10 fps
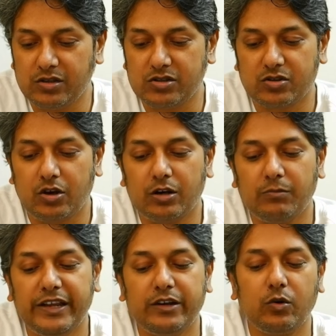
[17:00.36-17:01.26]
on the
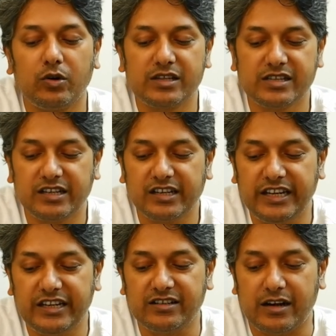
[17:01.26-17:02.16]
song by chorus in
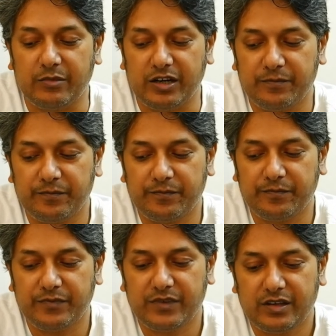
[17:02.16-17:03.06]
Greek drama.
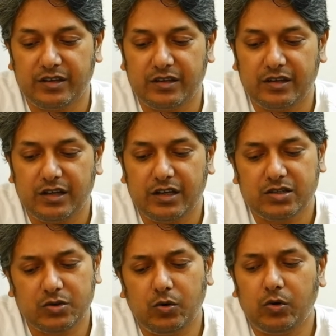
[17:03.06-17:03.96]

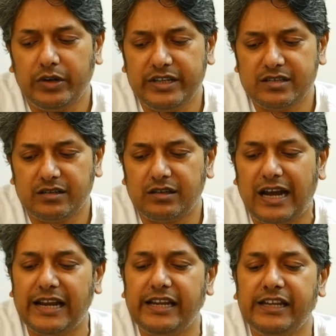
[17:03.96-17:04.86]
So ode is a
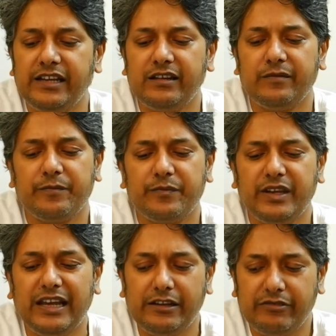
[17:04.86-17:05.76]
highly
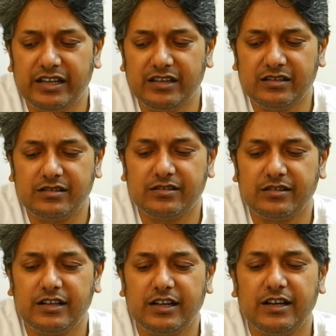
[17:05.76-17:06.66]
elevated
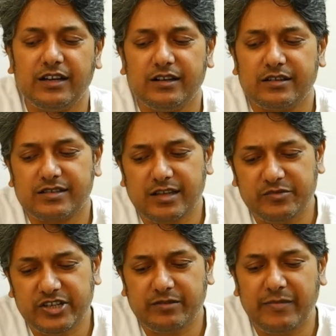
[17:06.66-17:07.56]

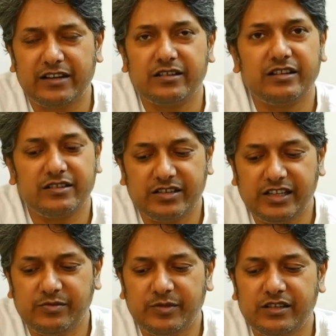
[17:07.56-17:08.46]
subject matter in
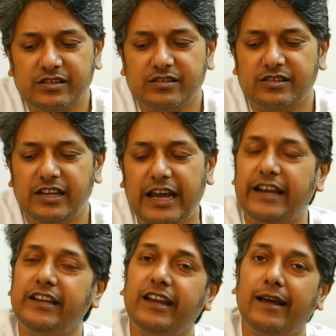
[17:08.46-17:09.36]
treatment
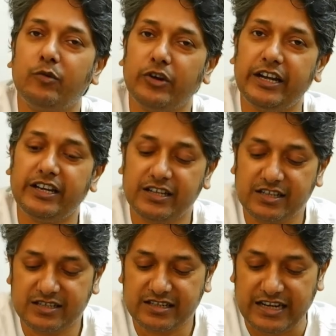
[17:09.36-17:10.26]
and elaborate in
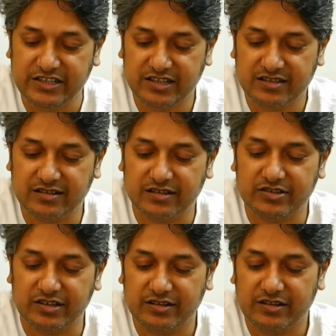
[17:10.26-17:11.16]
its stanzic
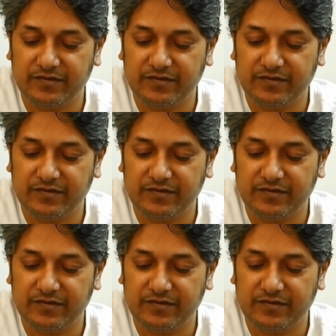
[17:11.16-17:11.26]
structure.